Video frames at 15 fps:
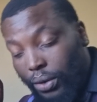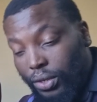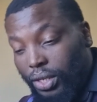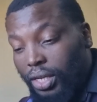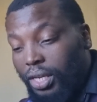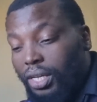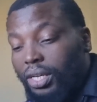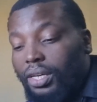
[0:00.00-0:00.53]

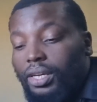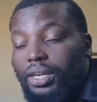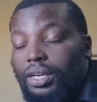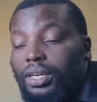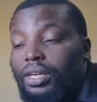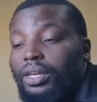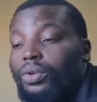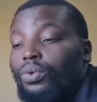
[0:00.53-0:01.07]
here
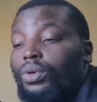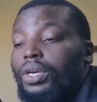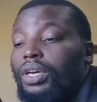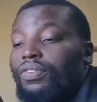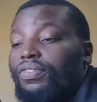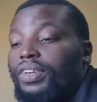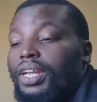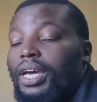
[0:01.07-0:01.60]
we
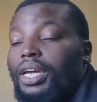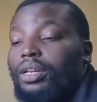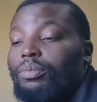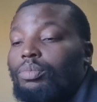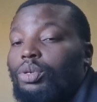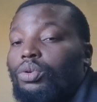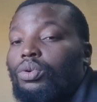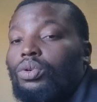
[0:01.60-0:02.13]
have 9
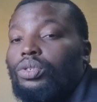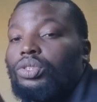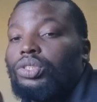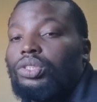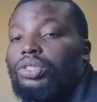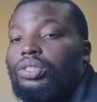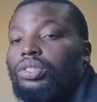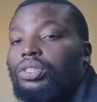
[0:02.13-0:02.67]

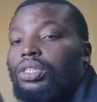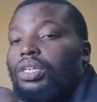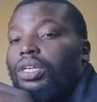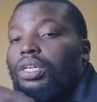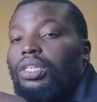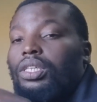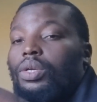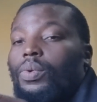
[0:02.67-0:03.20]
because
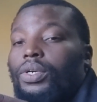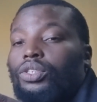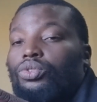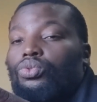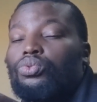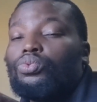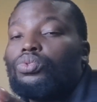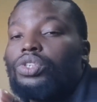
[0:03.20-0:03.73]
there was
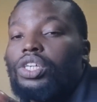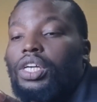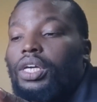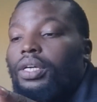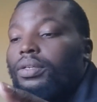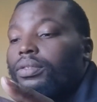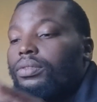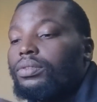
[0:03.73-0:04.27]
2
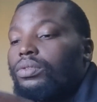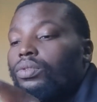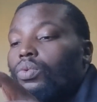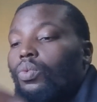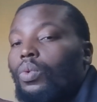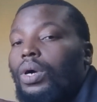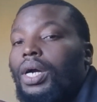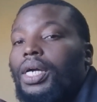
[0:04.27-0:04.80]
here.
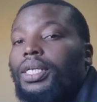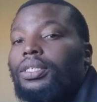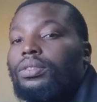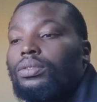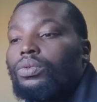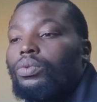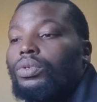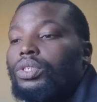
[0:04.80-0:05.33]
One
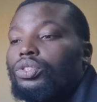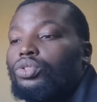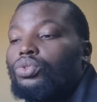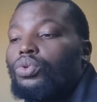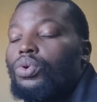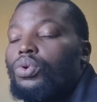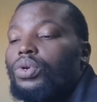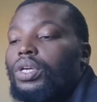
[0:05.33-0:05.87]
was
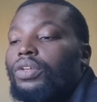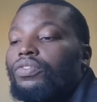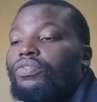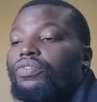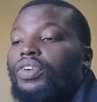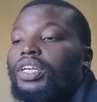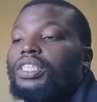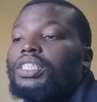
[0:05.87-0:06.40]
so
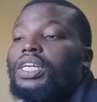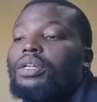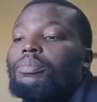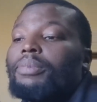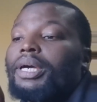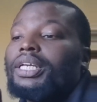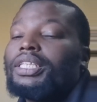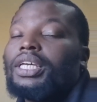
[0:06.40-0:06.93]
infected
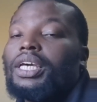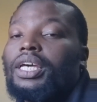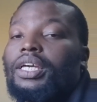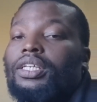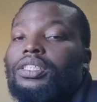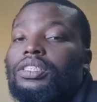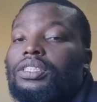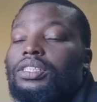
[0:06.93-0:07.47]
by the
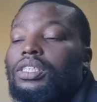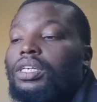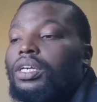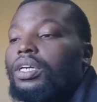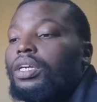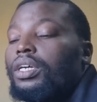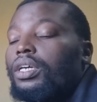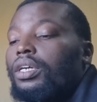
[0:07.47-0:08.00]
ants
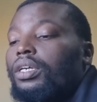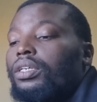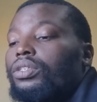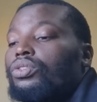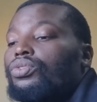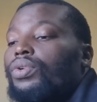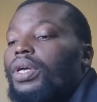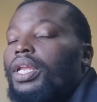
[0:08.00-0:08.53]

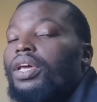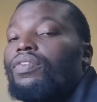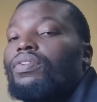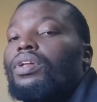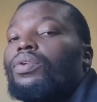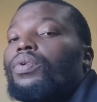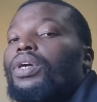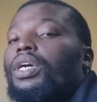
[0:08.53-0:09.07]
to a level
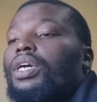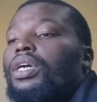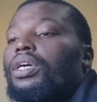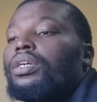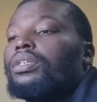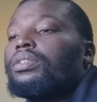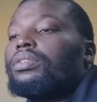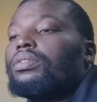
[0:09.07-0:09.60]
where